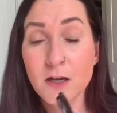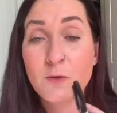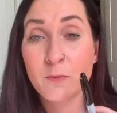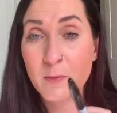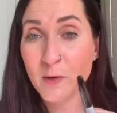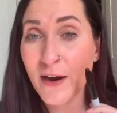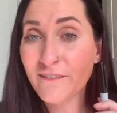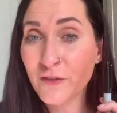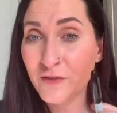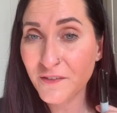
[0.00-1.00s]
remember we're
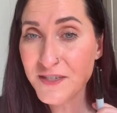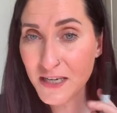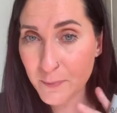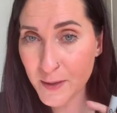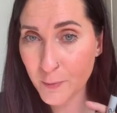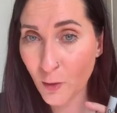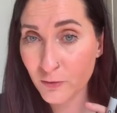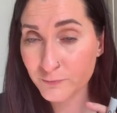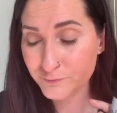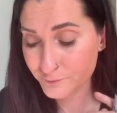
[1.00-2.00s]
having 15
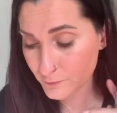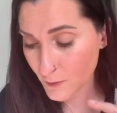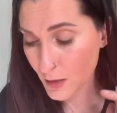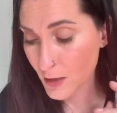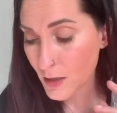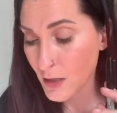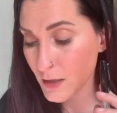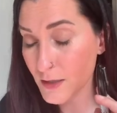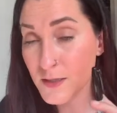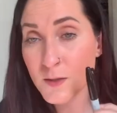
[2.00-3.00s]
people,
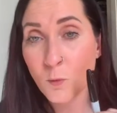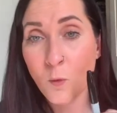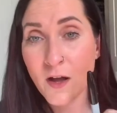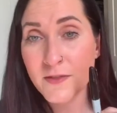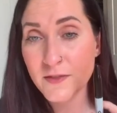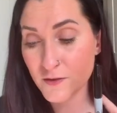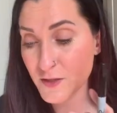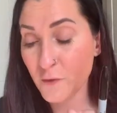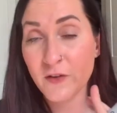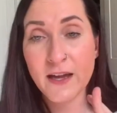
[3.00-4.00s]

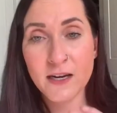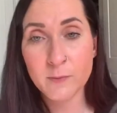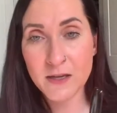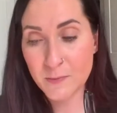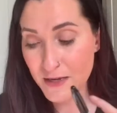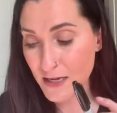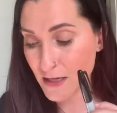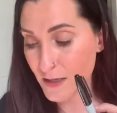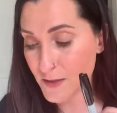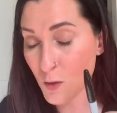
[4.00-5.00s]
so for the Airbnb
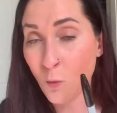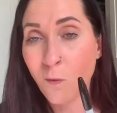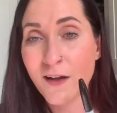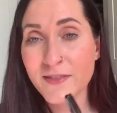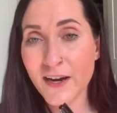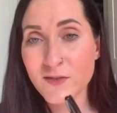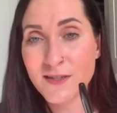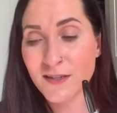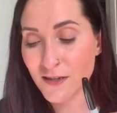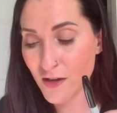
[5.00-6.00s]
is
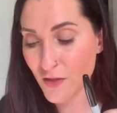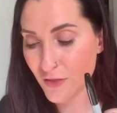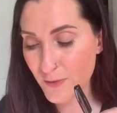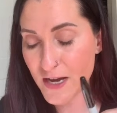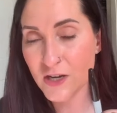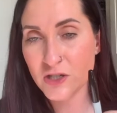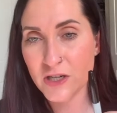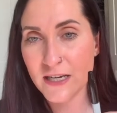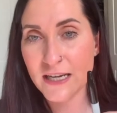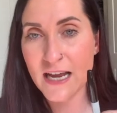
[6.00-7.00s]

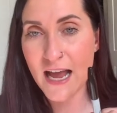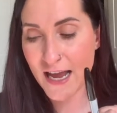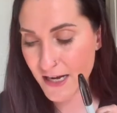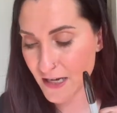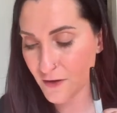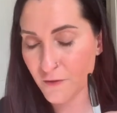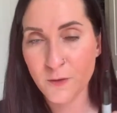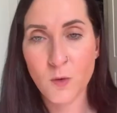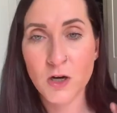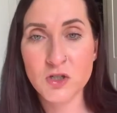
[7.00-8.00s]

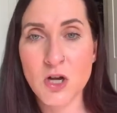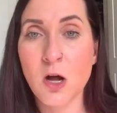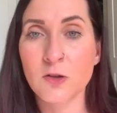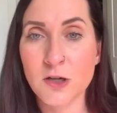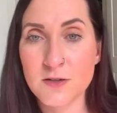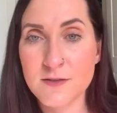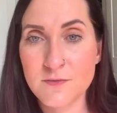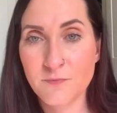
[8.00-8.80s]
$1,384.